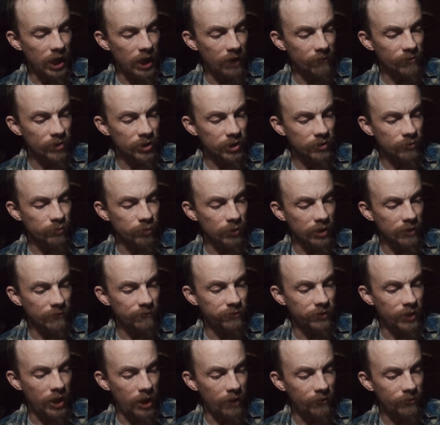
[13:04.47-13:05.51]
have to
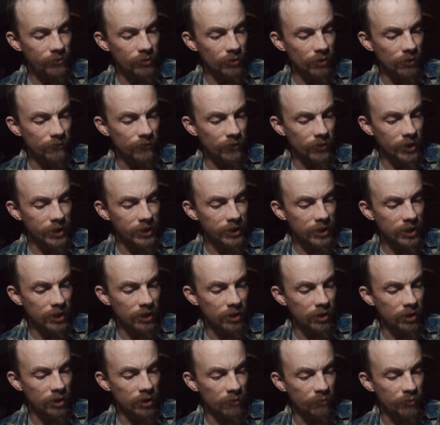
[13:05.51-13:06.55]
swerve left to avoid
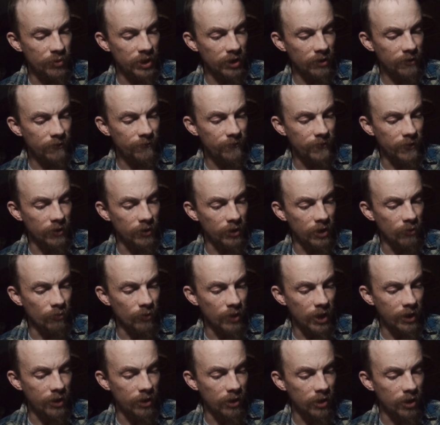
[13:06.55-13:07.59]
killing a big furry
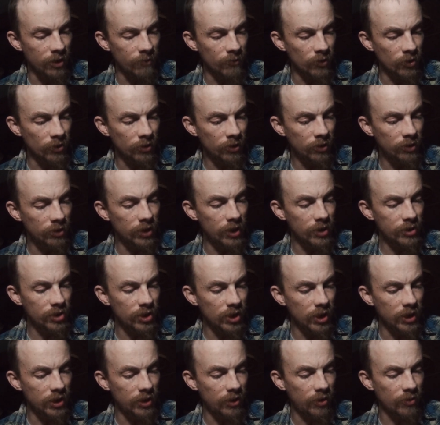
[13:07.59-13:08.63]
white animal
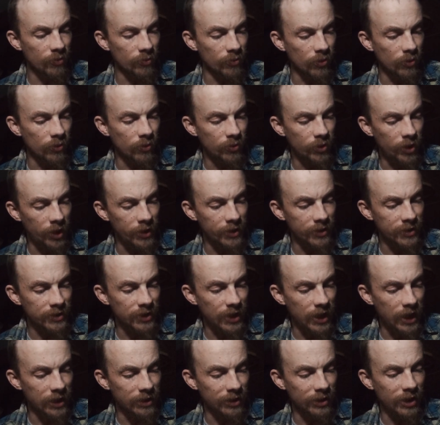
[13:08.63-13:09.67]
lunging into the road on its
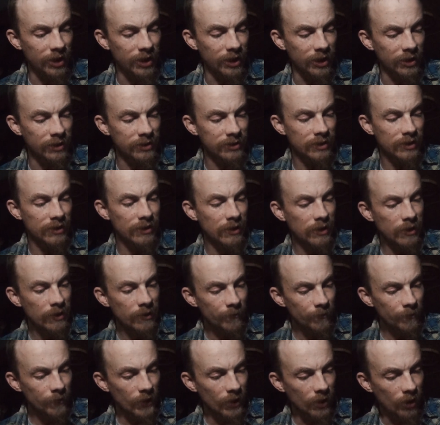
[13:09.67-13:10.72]
hind legs.
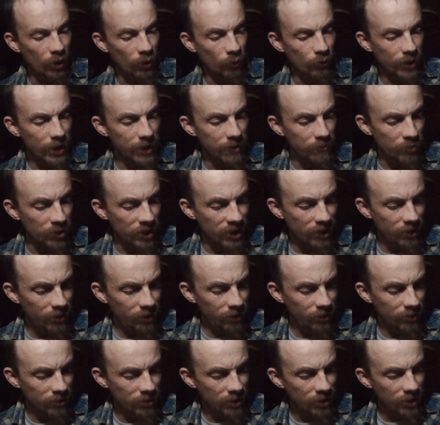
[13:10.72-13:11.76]
A white
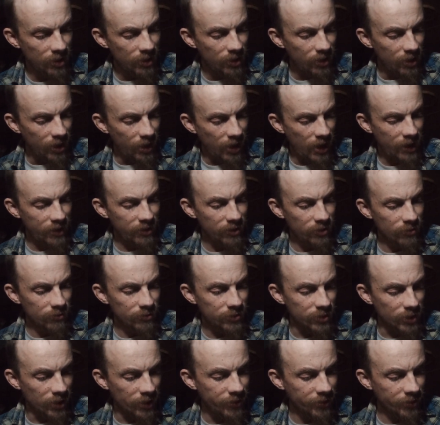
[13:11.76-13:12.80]
bear?
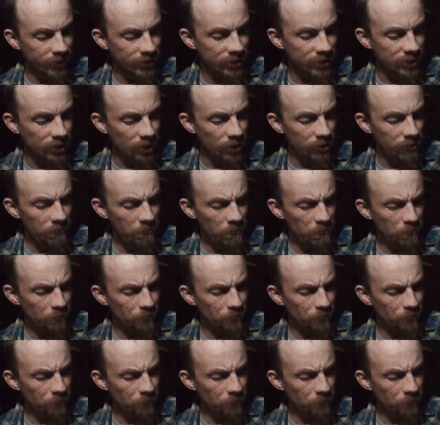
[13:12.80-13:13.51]
Agnew's other son?